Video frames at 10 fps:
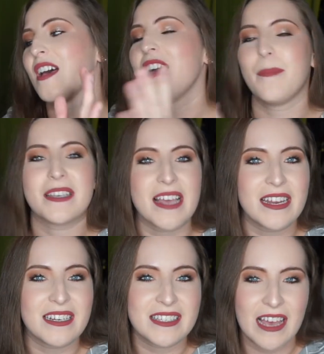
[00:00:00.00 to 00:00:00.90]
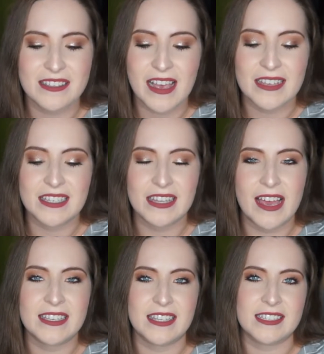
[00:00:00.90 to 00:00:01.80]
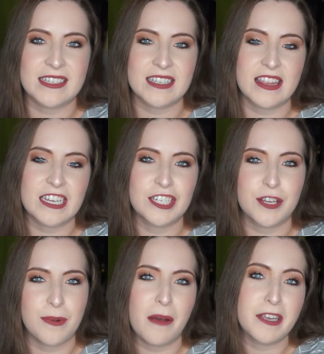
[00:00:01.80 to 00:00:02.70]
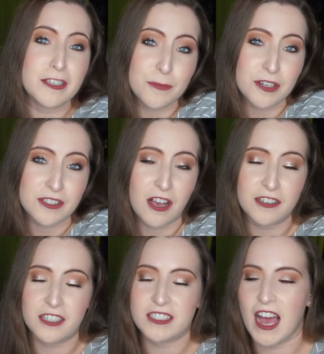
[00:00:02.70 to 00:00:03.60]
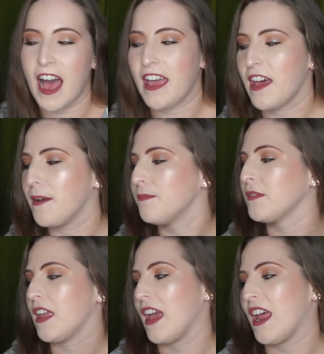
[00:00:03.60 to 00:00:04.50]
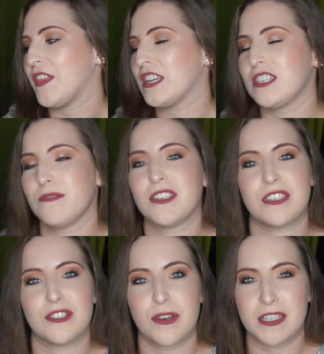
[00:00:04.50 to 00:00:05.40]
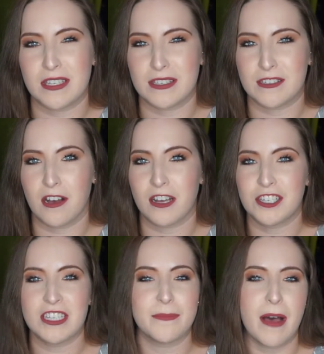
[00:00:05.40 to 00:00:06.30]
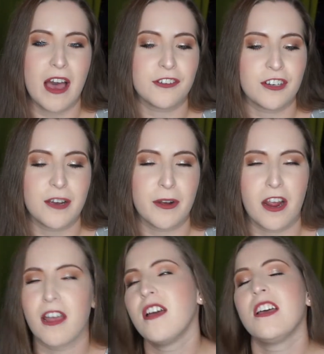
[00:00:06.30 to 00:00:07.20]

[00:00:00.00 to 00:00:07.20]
I'm excited to see how Sassy likes this because I think she could probably use more salt in her diet, and I think she would just enjoy this in the stall because she's a mild cribber.